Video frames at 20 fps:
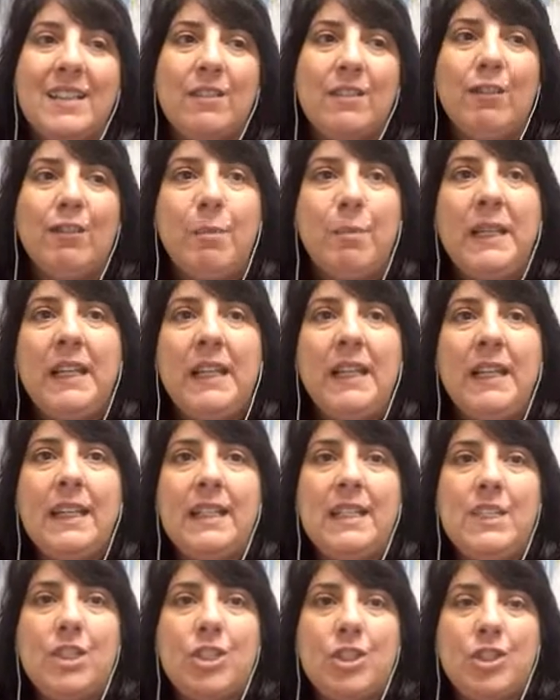for me,
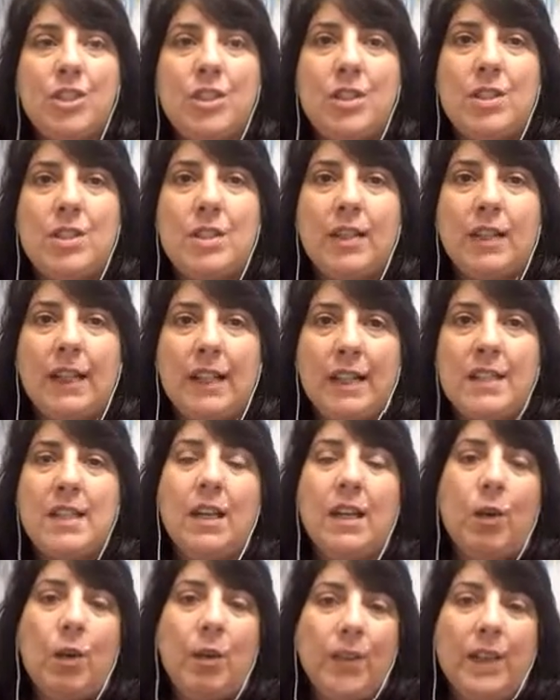it's just, like I
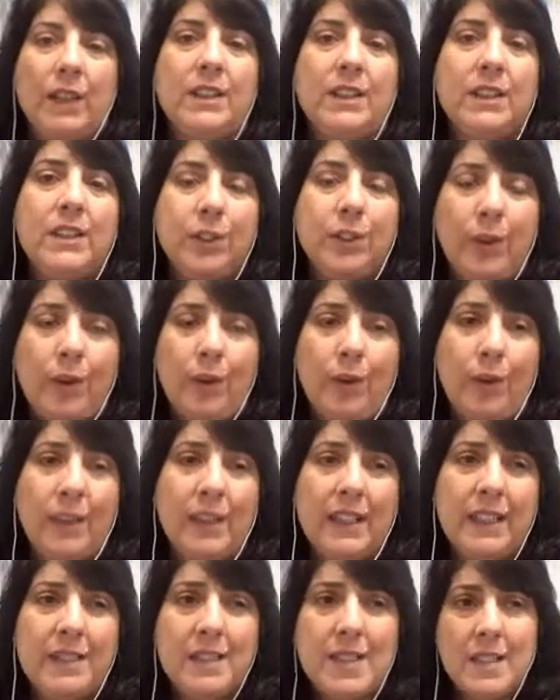said, authentic
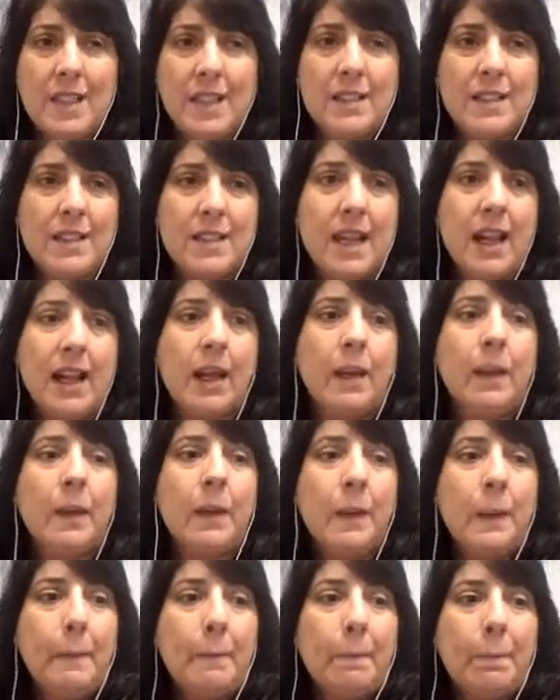authority in the sense that
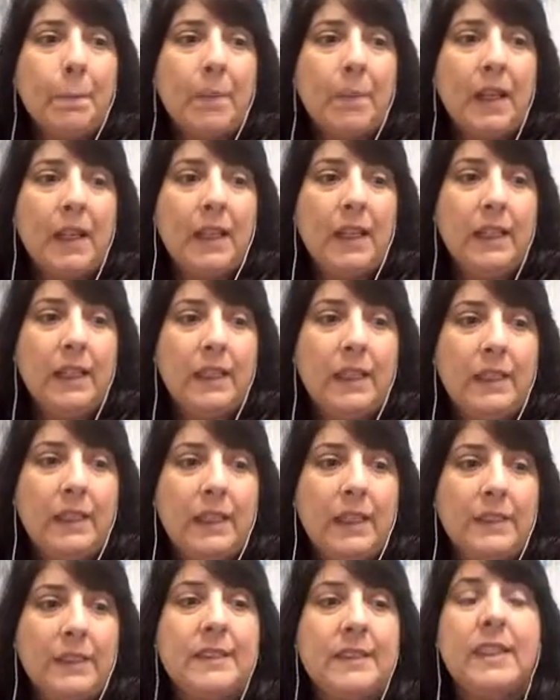
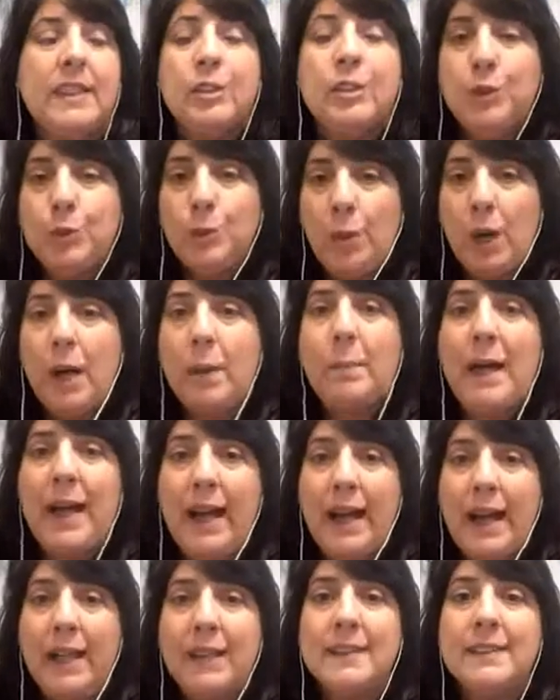it sets you up
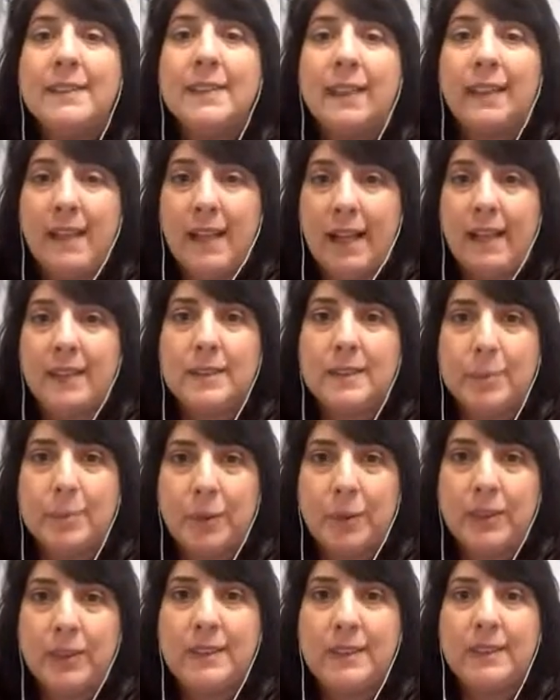as an
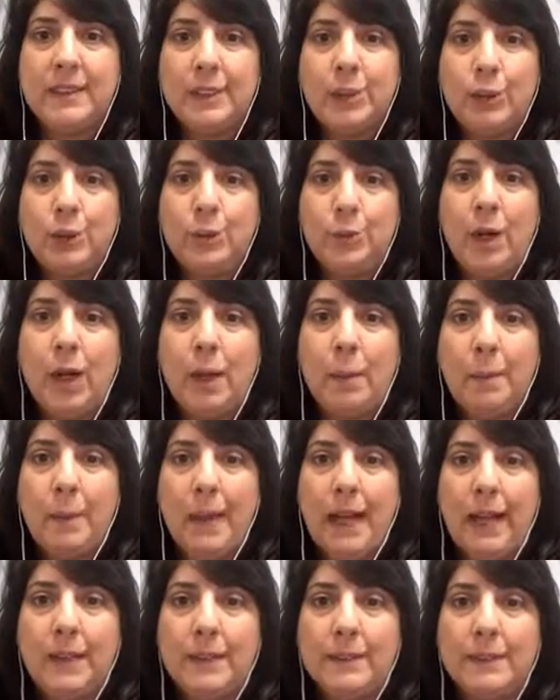expert. It sets you up
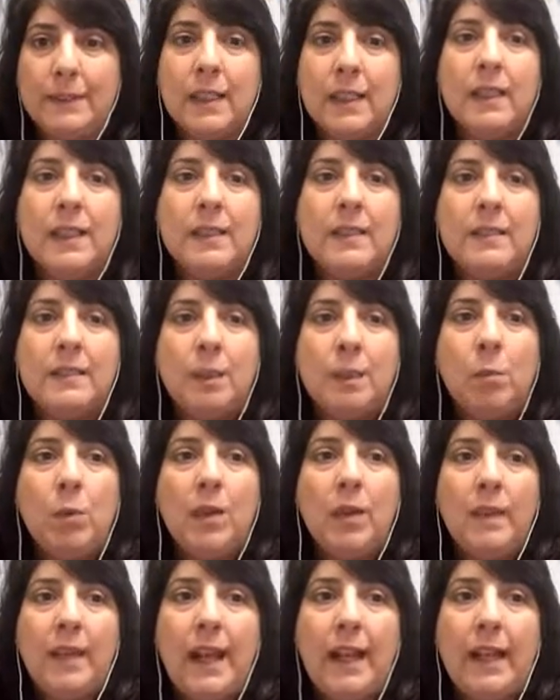as
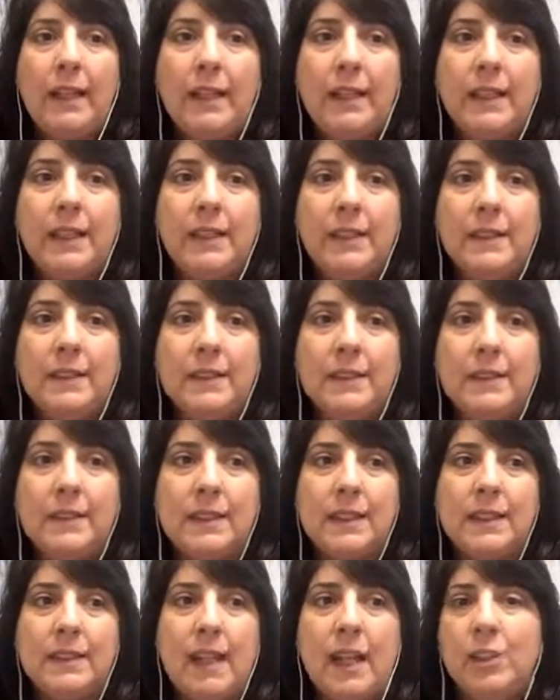someone that
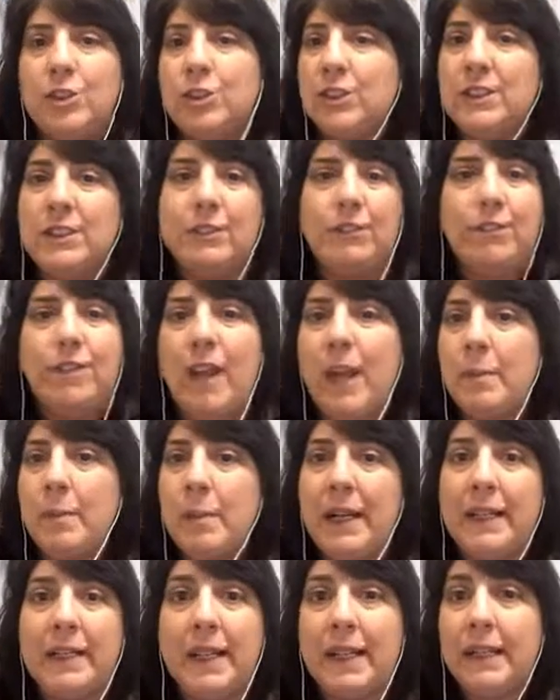is not just a fly
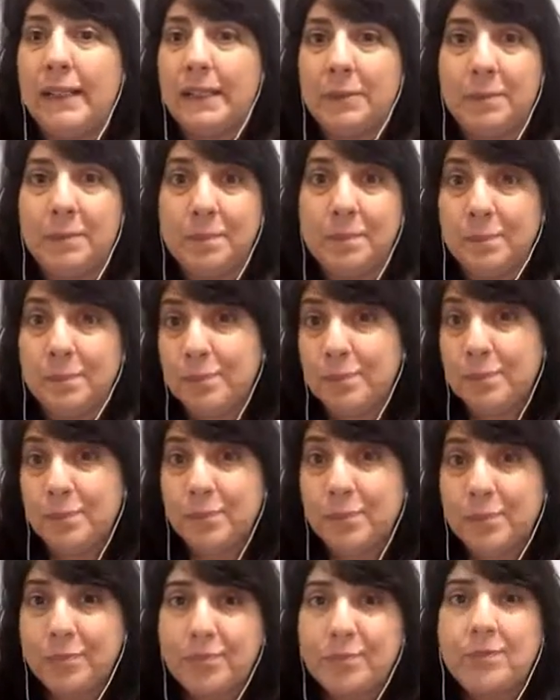by night.
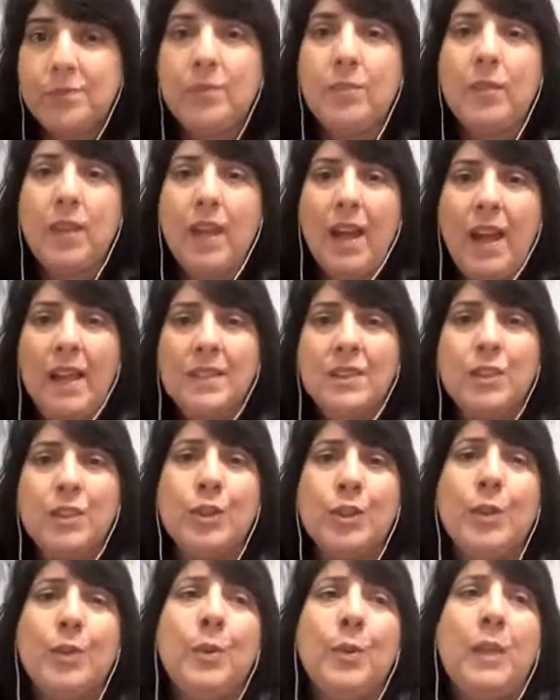And
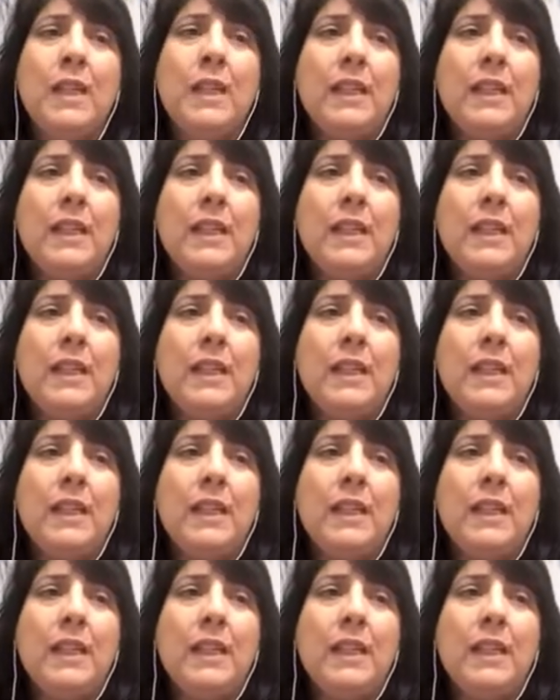so,